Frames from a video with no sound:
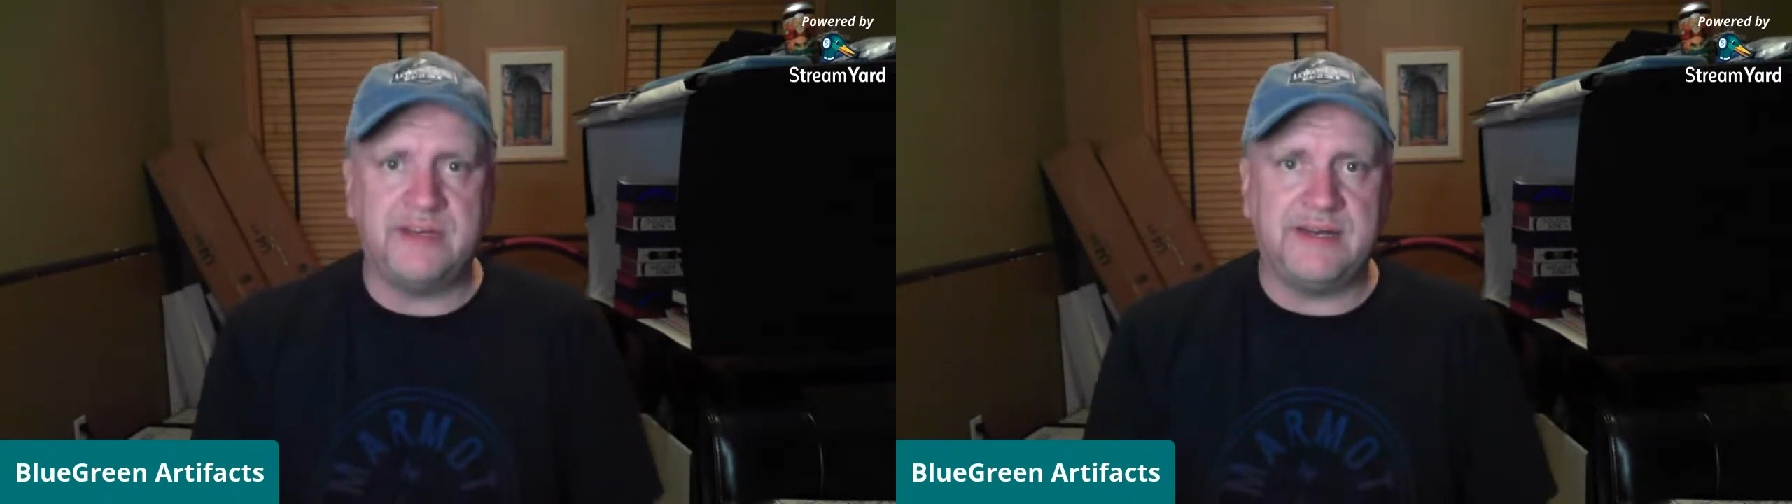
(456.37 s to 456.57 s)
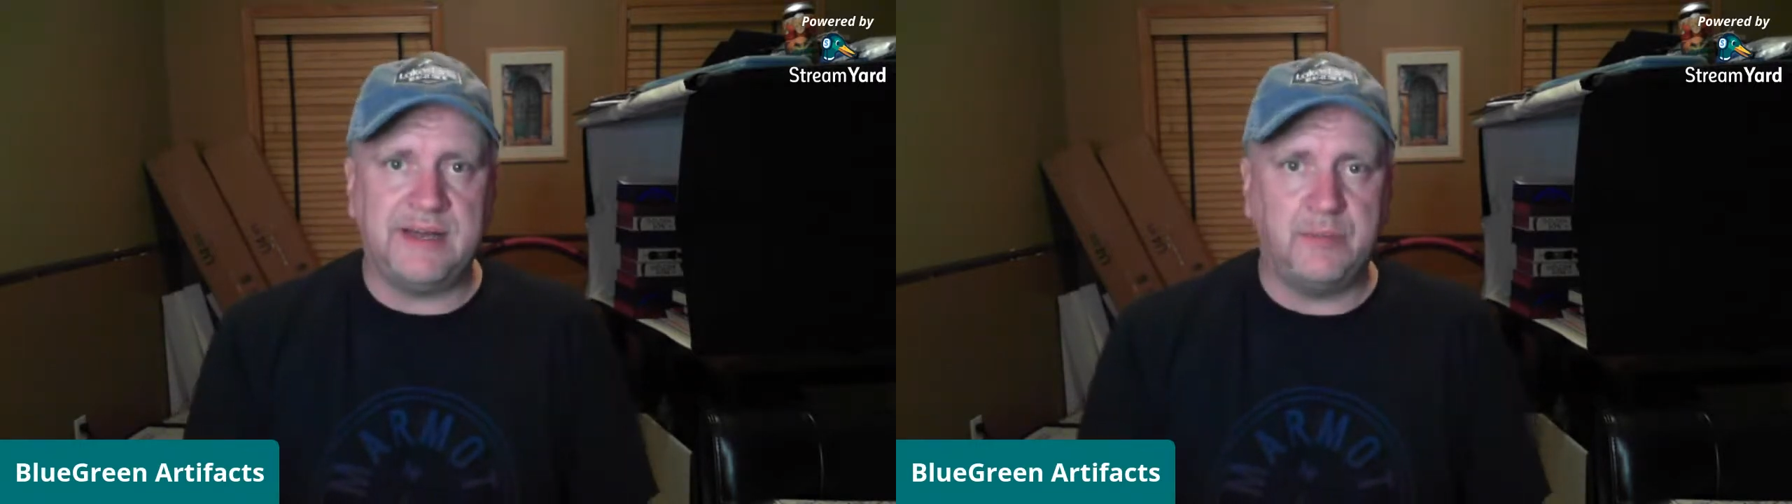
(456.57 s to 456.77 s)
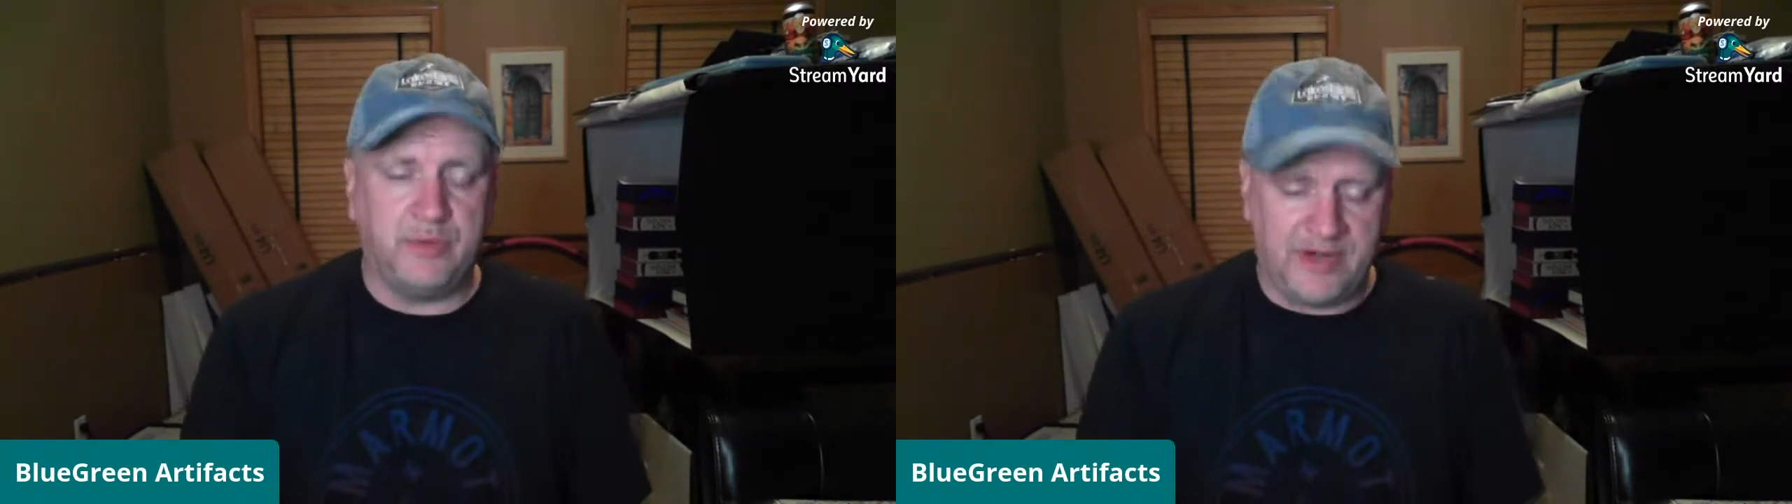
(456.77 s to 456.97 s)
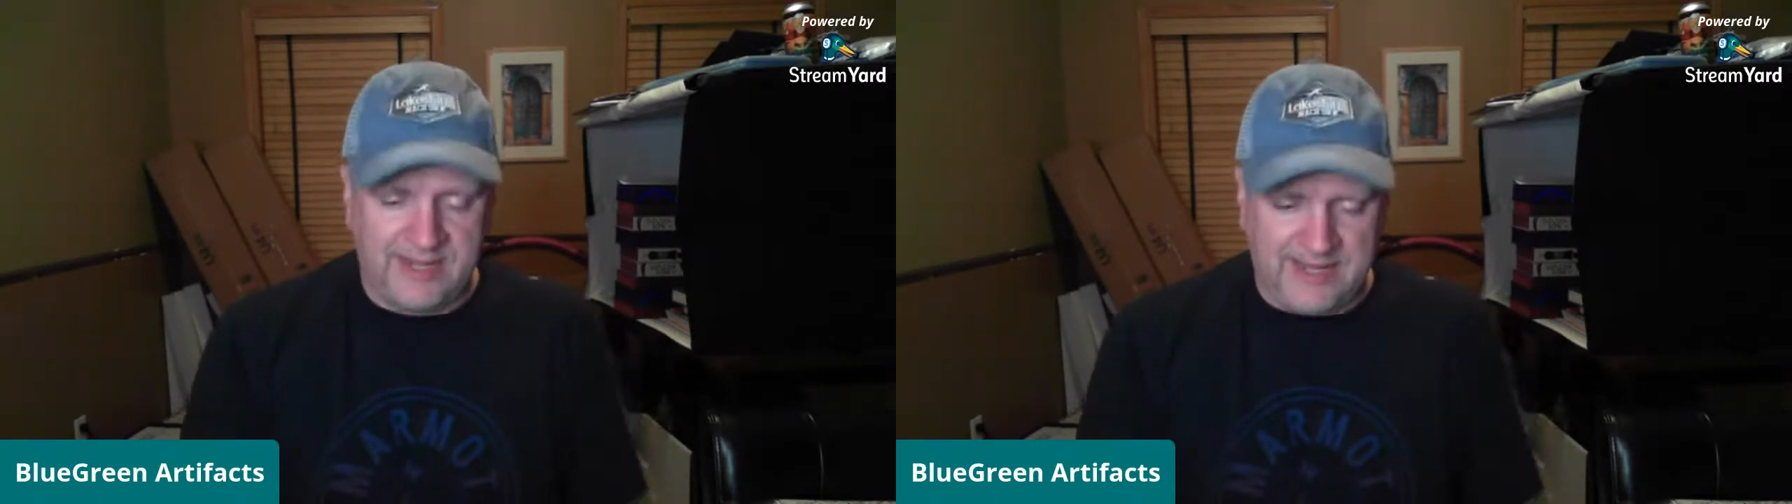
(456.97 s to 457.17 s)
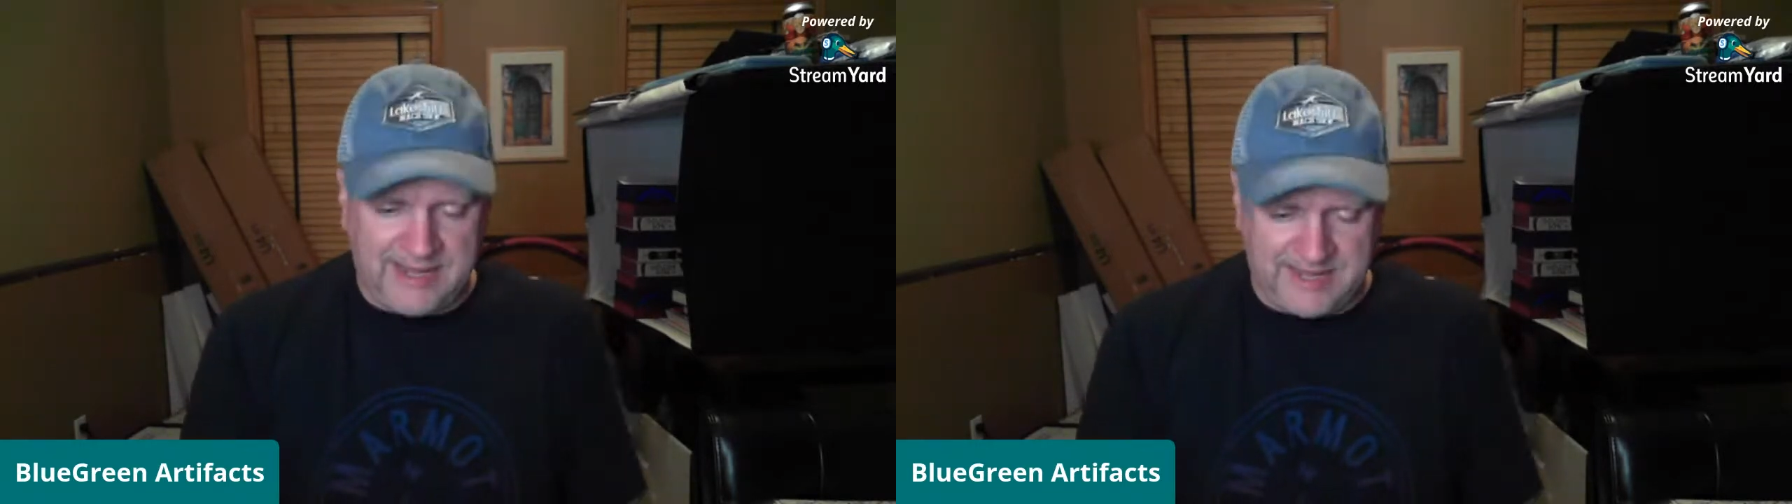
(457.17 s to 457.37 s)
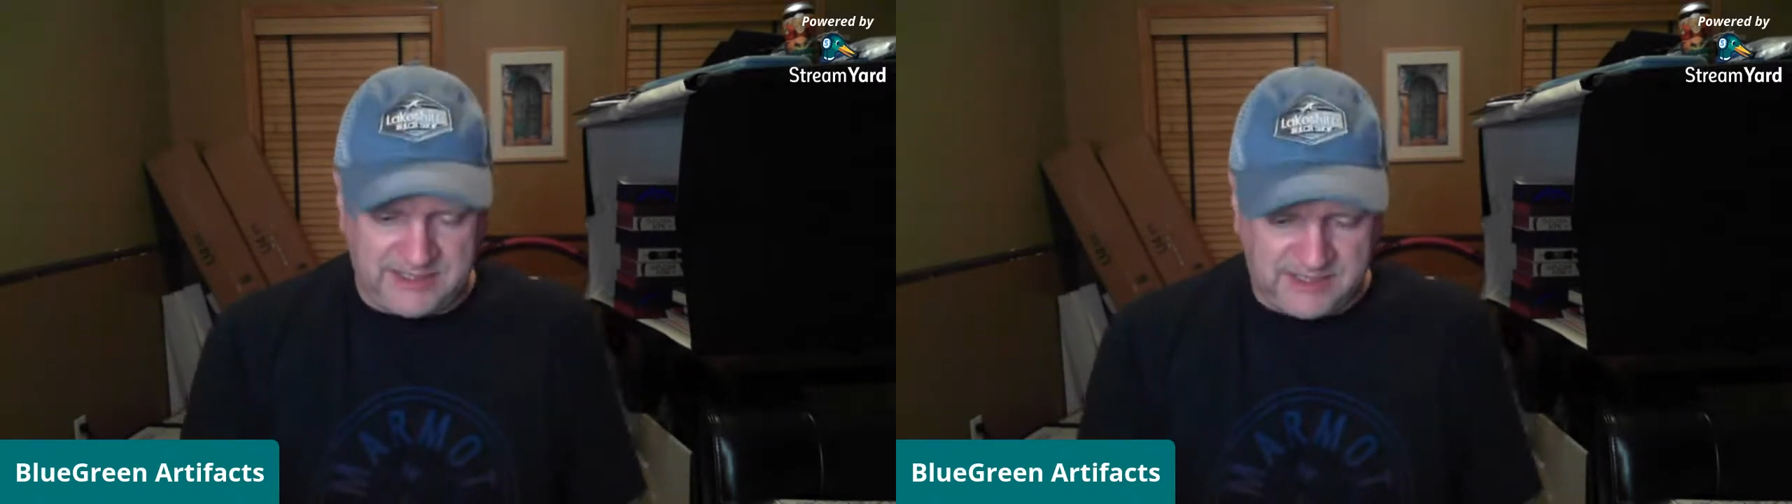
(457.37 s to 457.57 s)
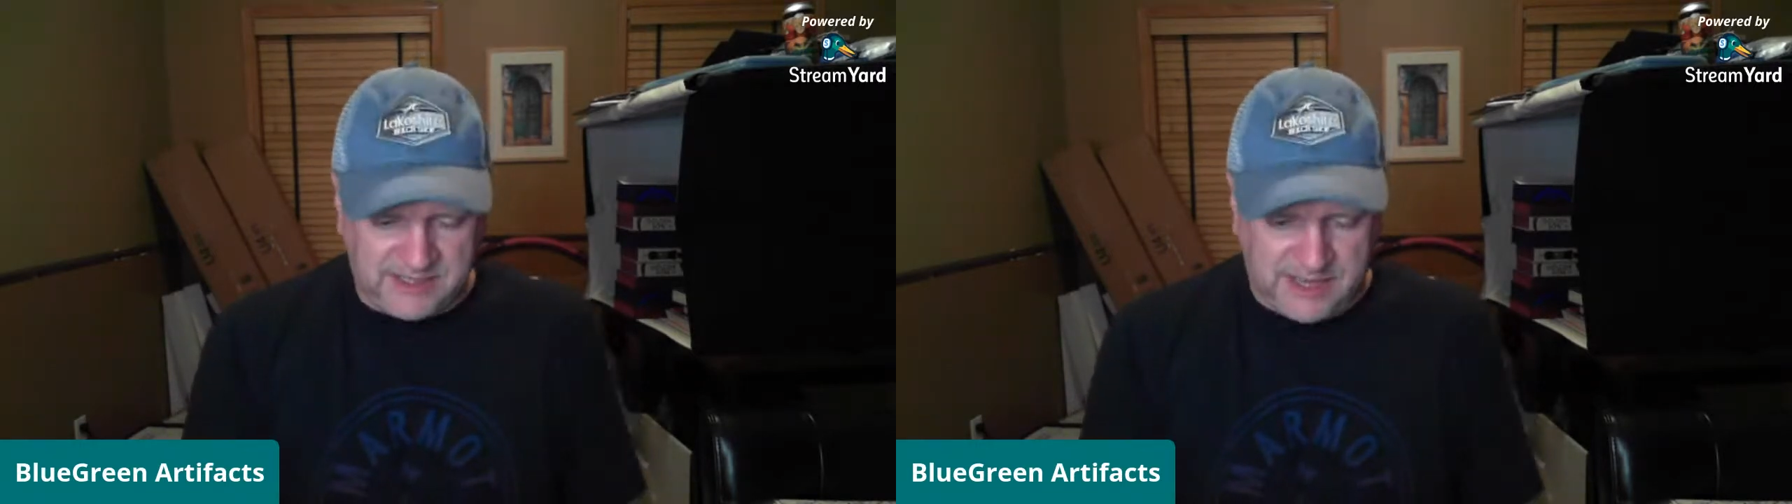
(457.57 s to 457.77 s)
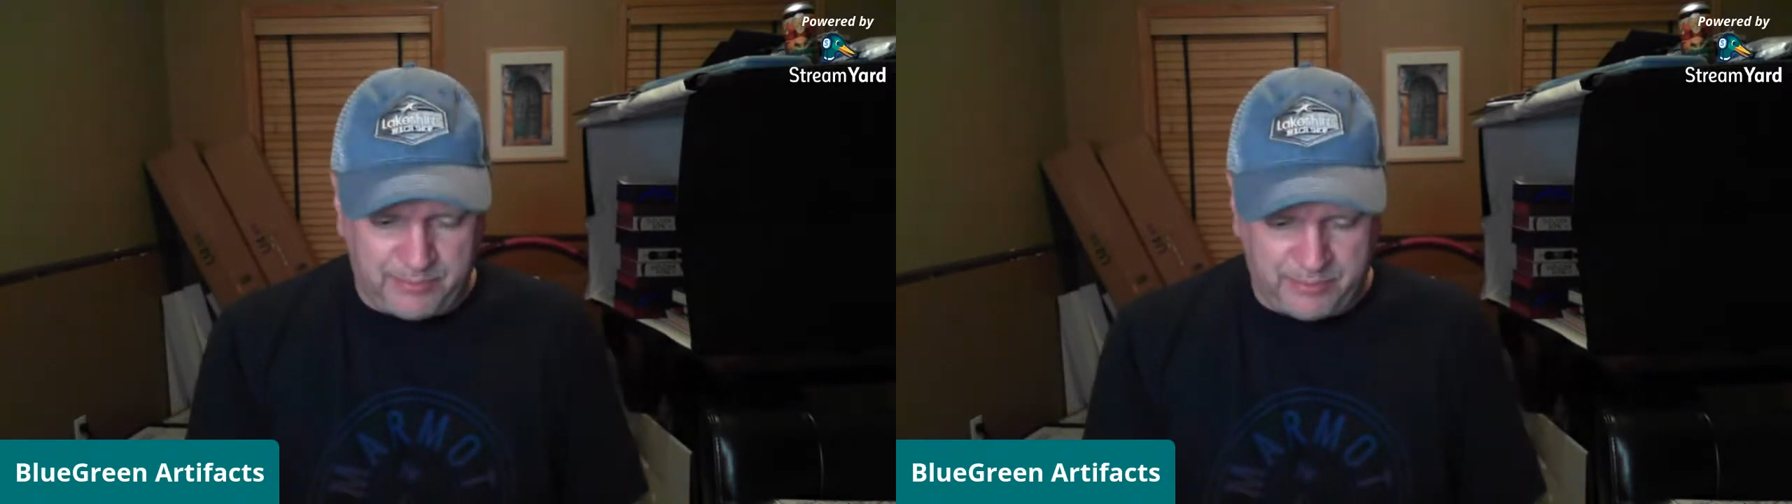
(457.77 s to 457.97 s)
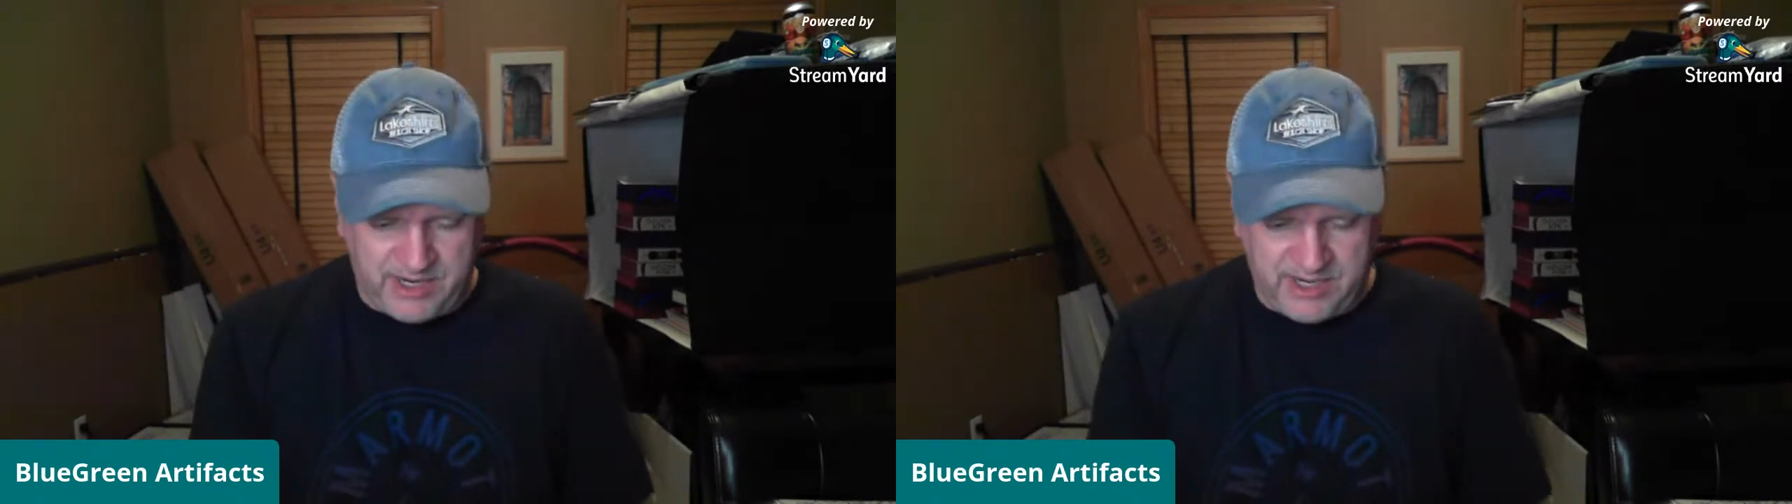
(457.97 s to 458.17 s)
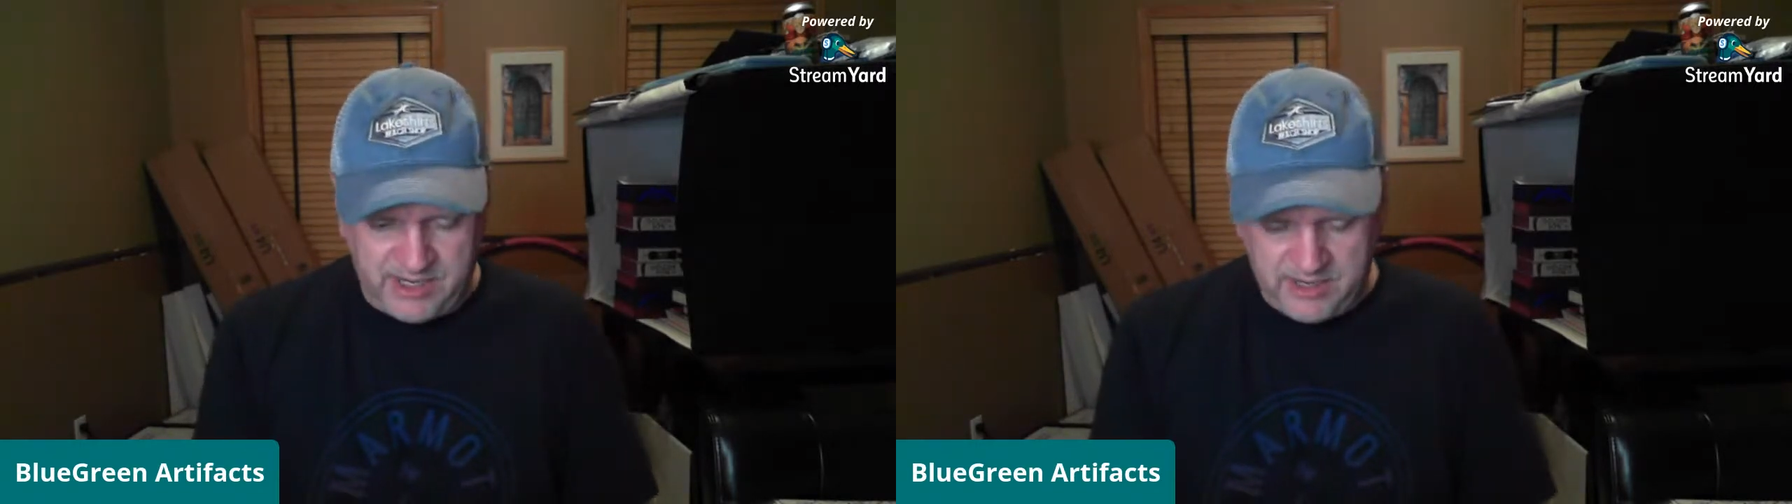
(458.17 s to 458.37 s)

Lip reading: a 9.8 as the top grade.